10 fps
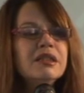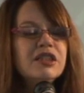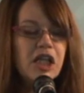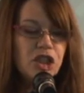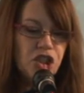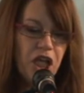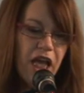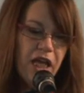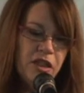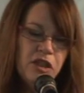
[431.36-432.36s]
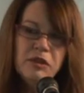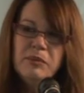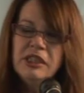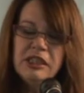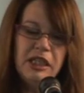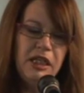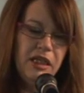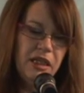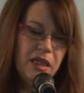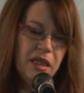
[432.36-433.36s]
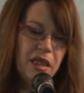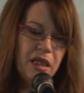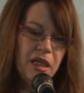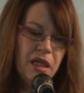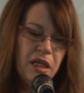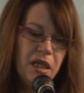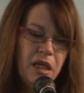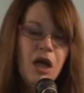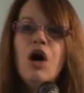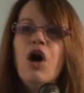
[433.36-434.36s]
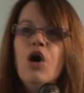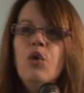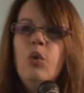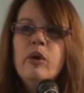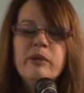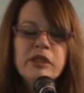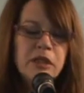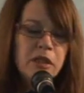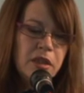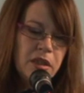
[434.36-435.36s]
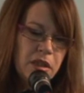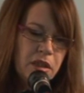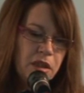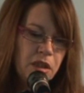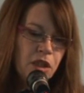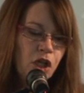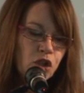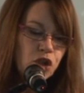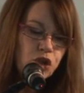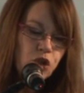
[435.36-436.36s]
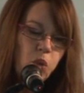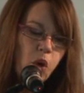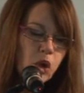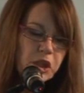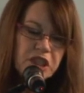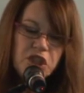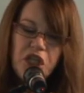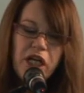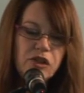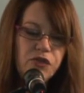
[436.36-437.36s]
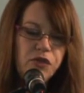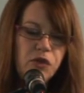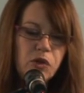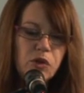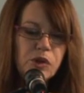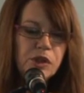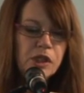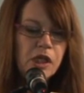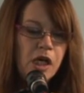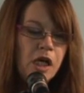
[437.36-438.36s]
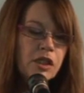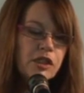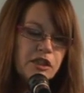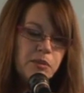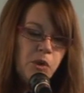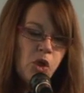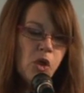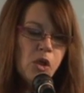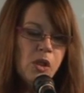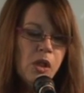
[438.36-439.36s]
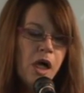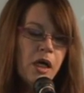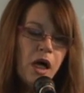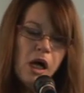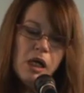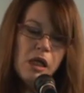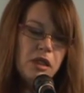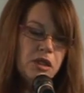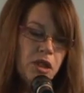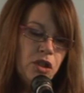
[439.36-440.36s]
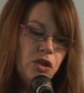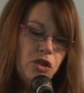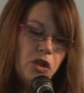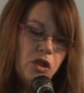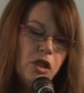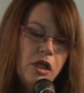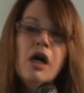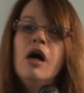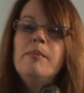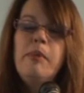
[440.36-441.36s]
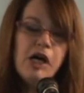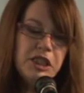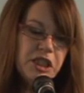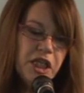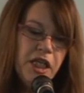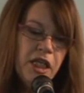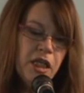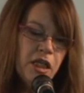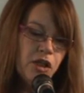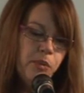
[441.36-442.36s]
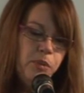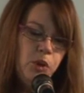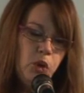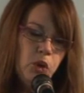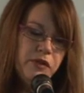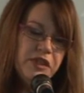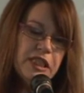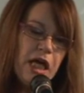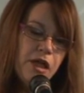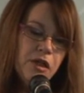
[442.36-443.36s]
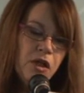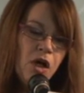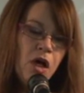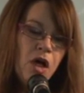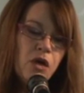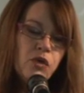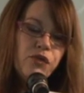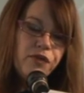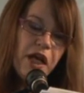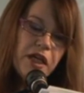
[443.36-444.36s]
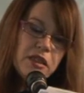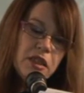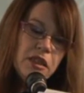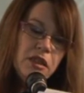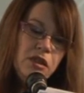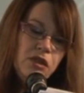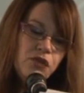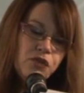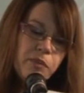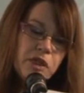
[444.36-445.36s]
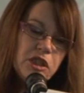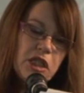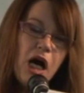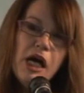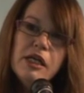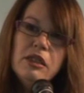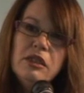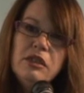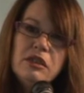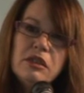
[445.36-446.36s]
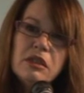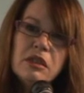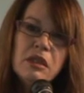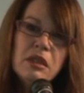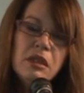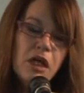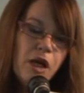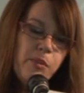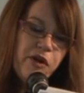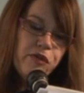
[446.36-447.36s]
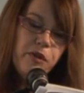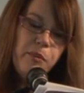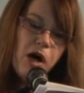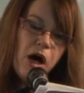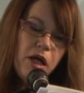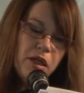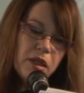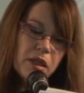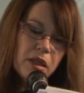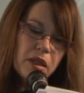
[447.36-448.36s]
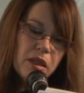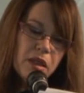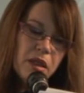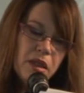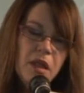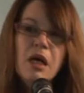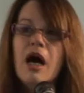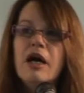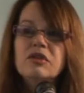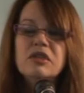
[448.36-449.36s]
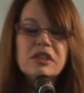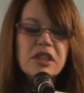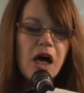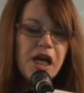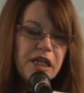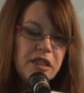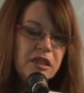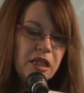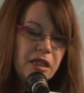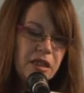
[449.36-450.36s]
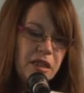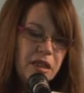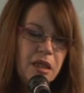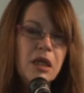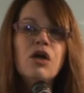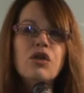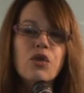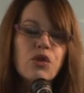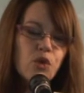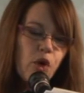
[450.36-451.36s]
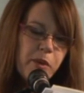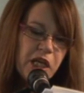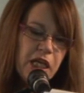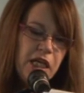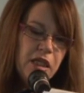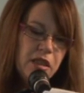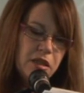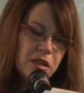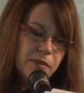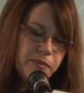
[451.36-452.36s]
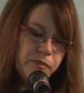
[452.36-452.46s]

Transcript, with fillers: Such intimacy. A woman, two walls, a checkered floor, the small, curled dog basking in a pool of sun reflected from the tiles above the bath. Outside, the throbbing heat.